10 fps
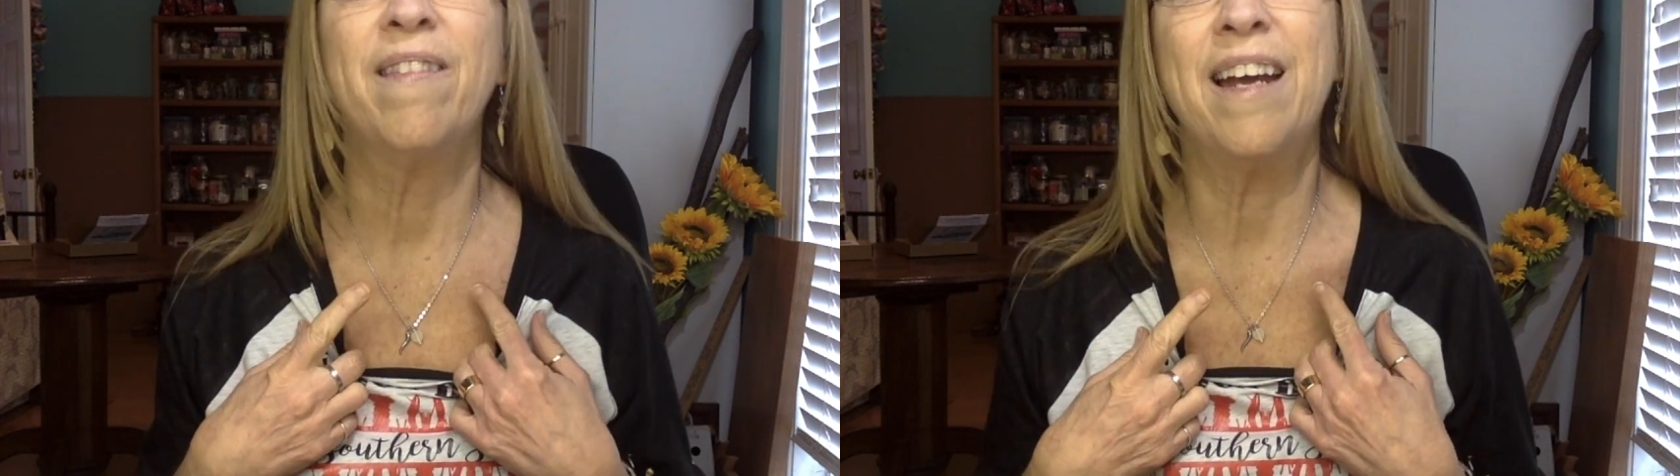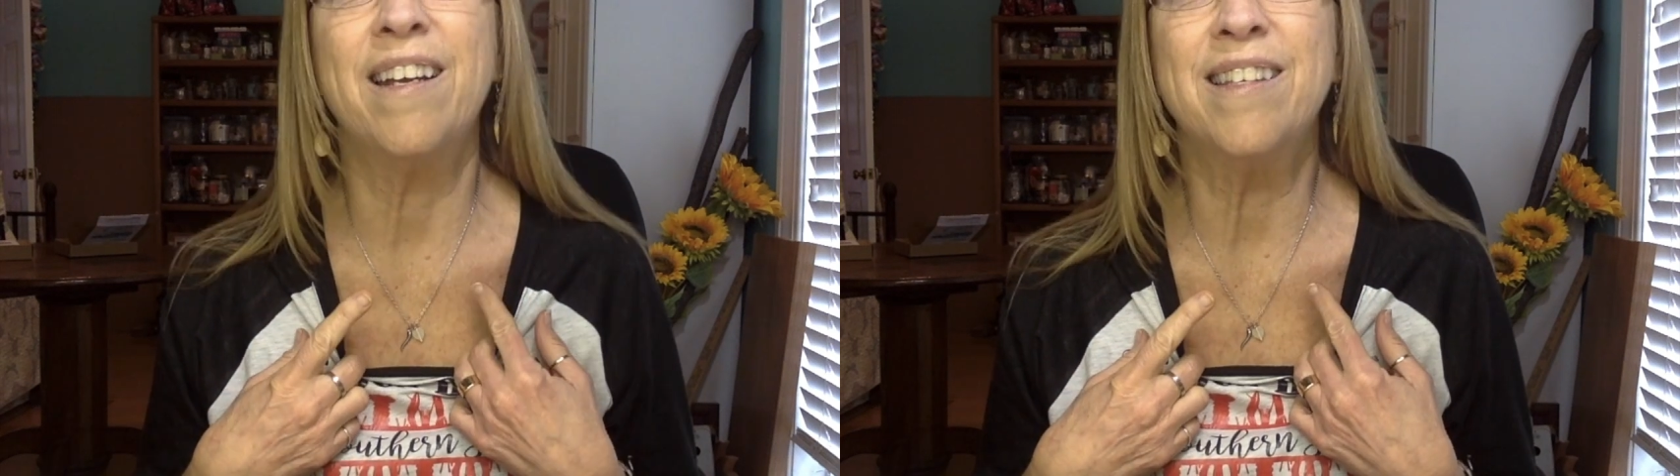
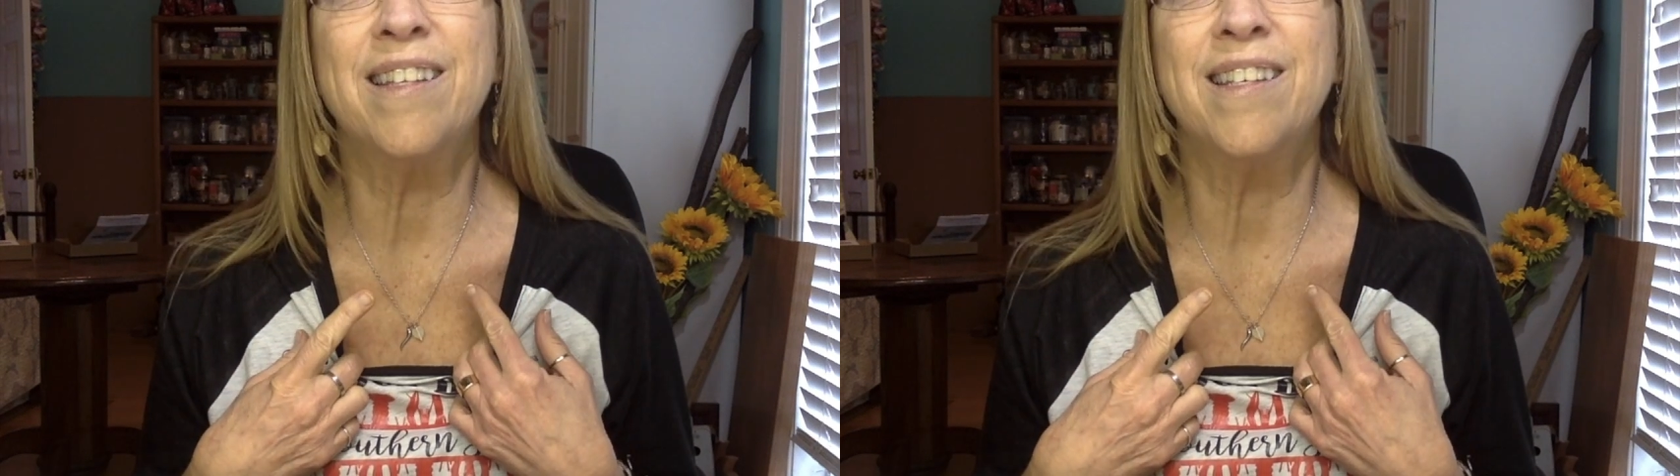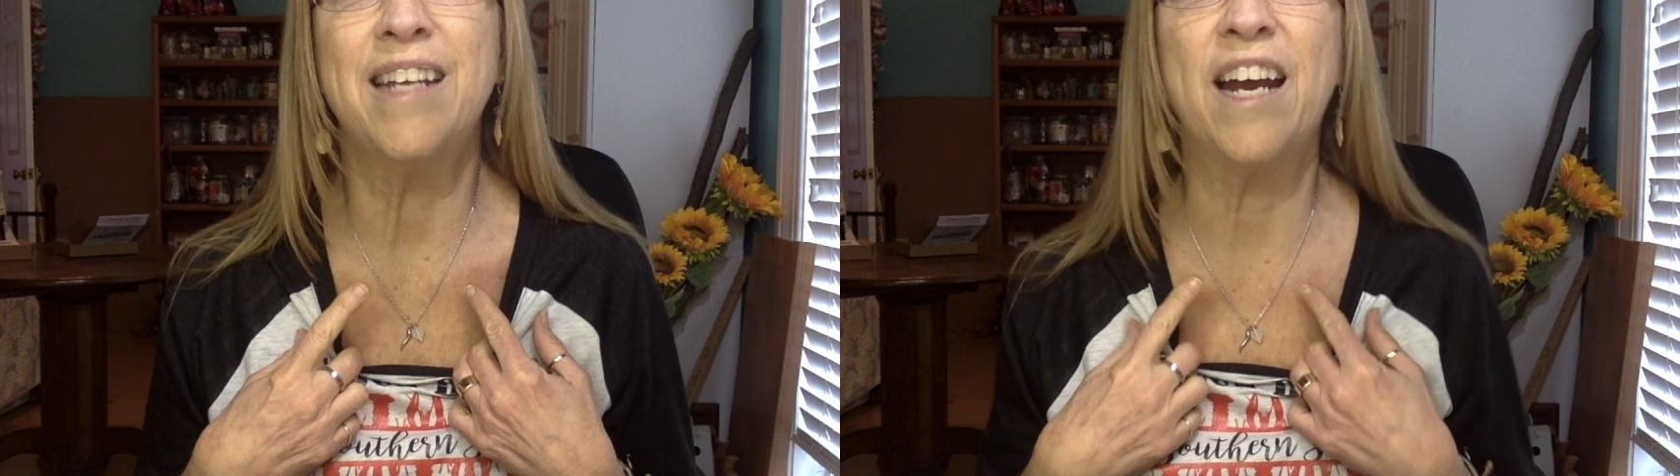That is
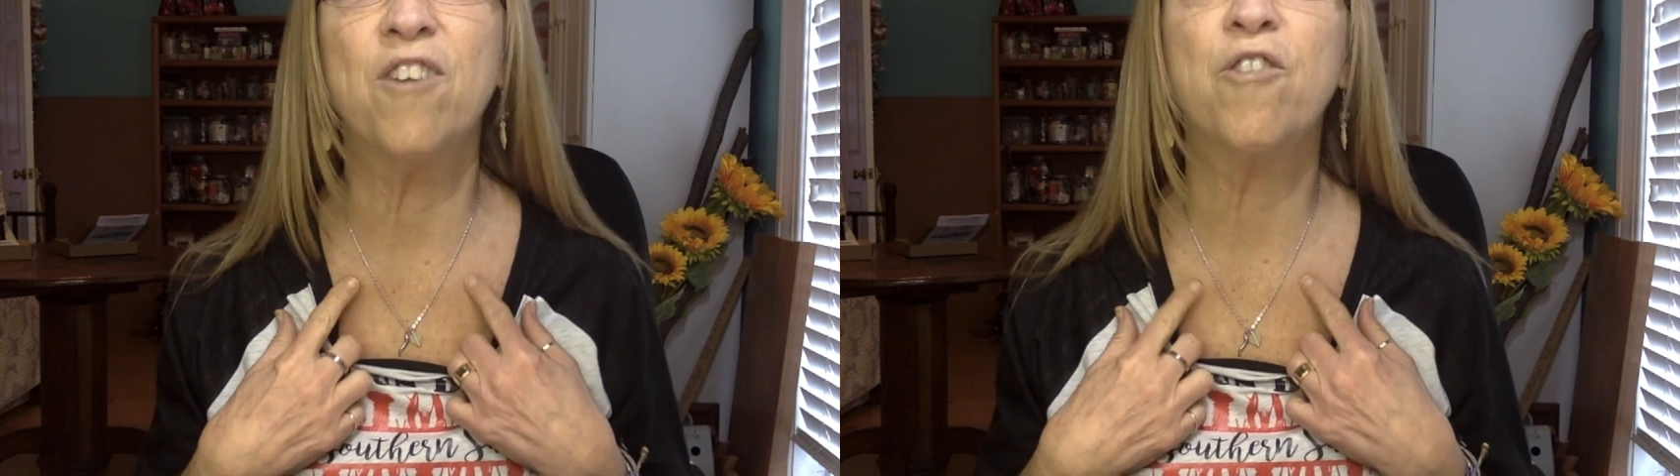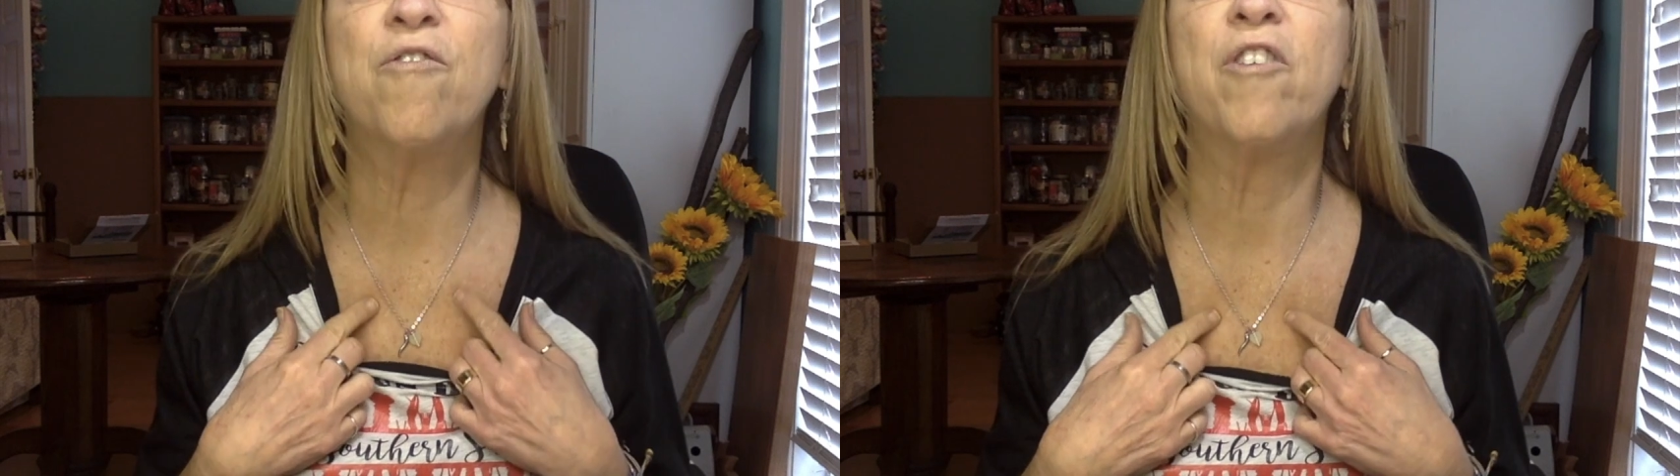the
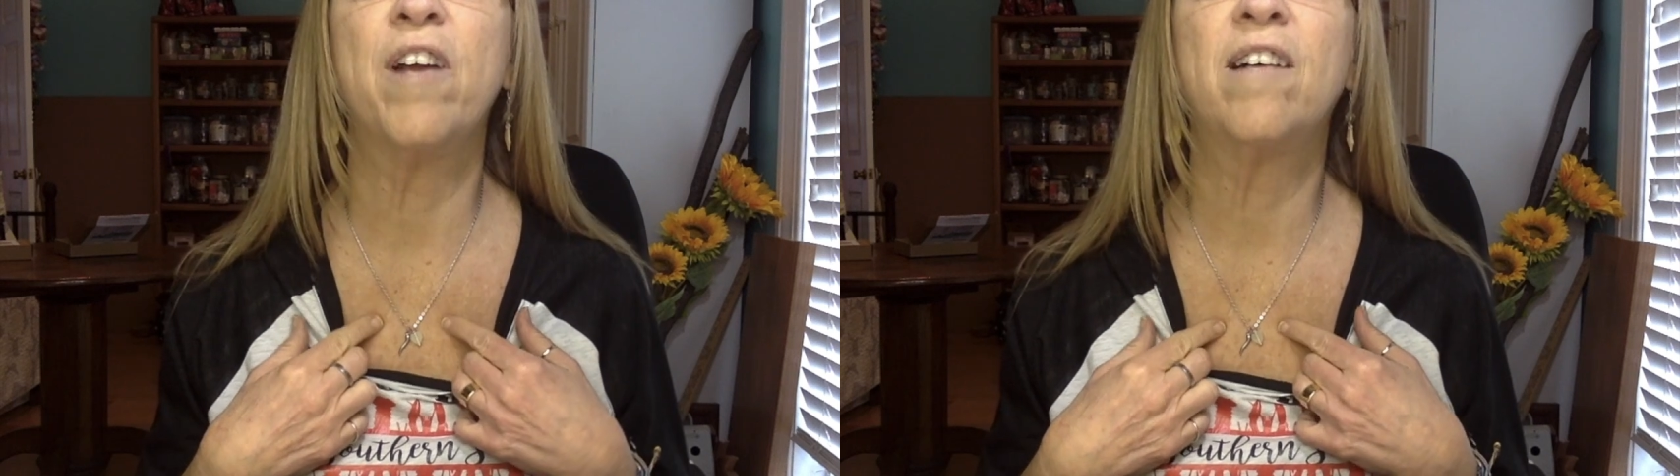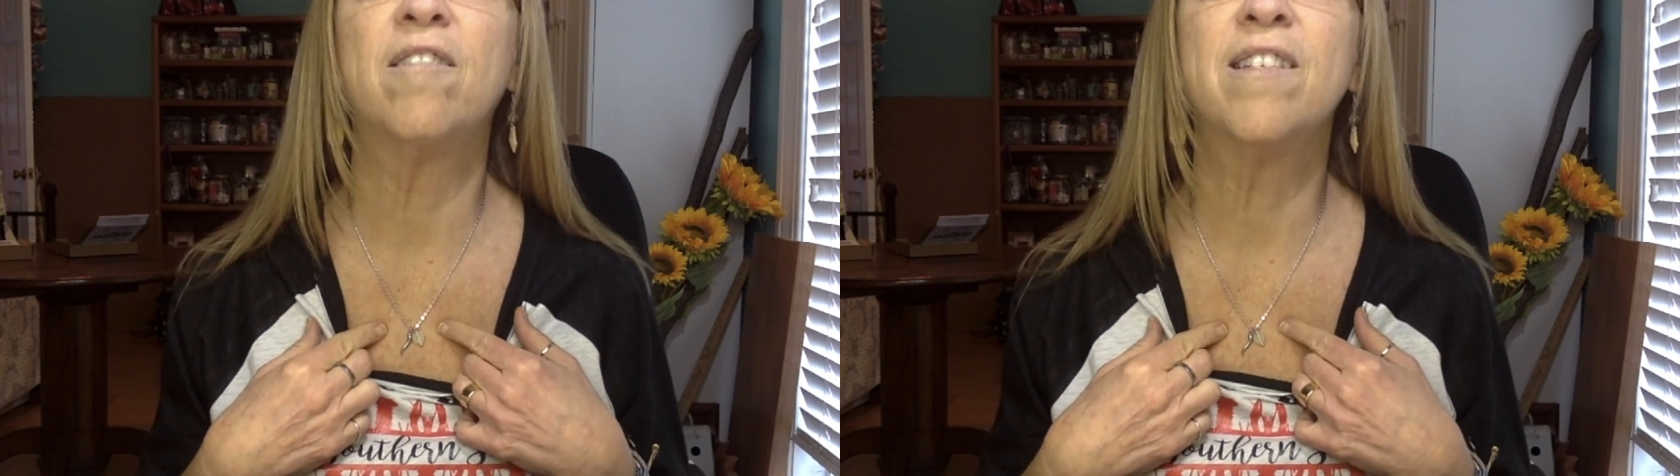standard for
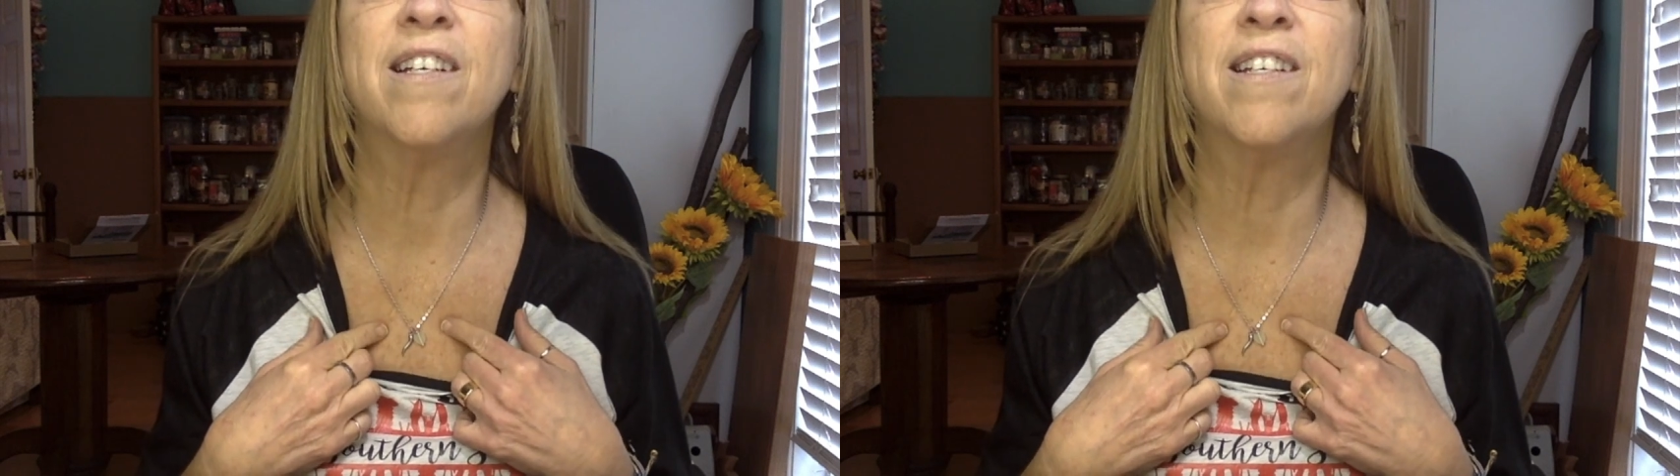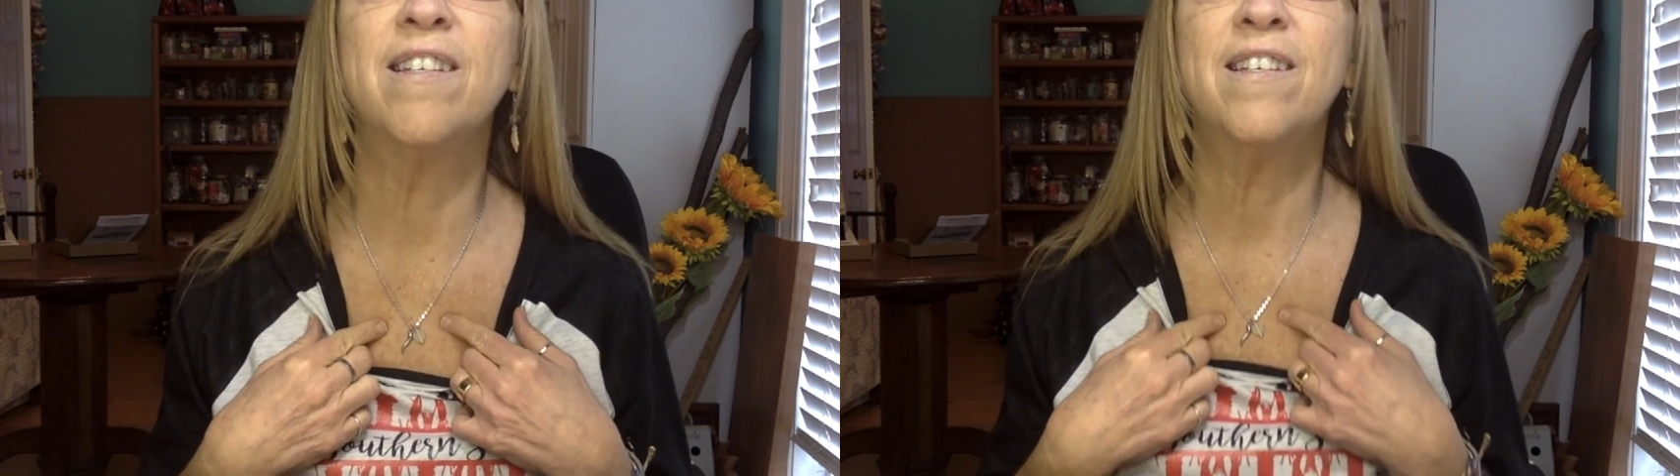
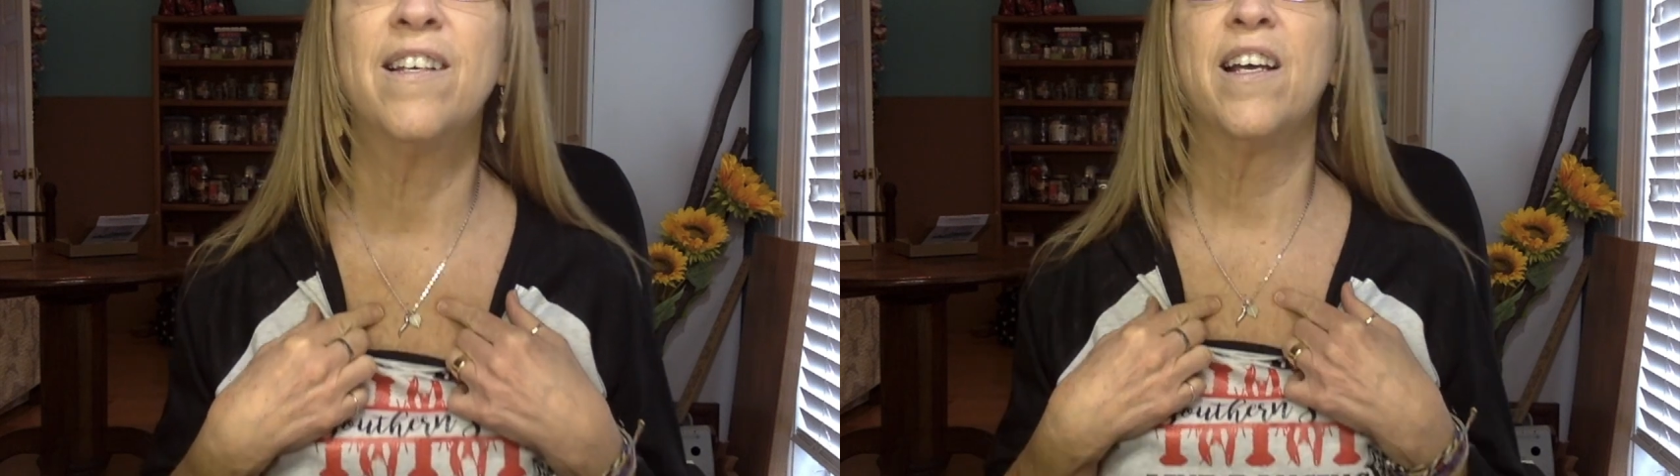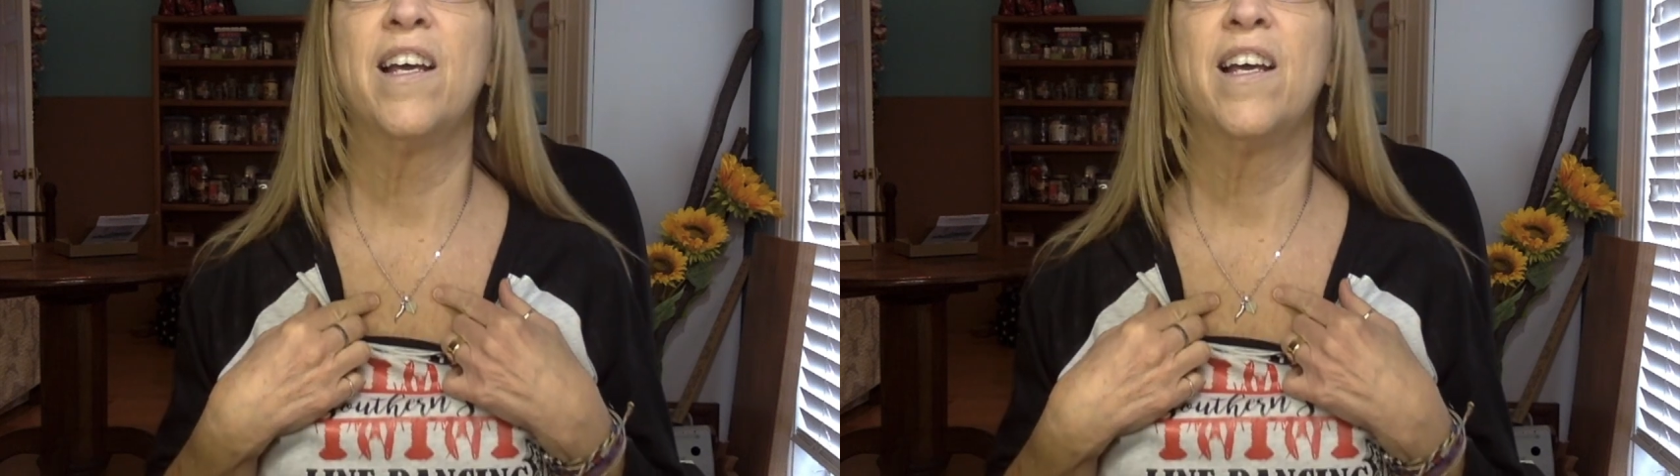necklaces.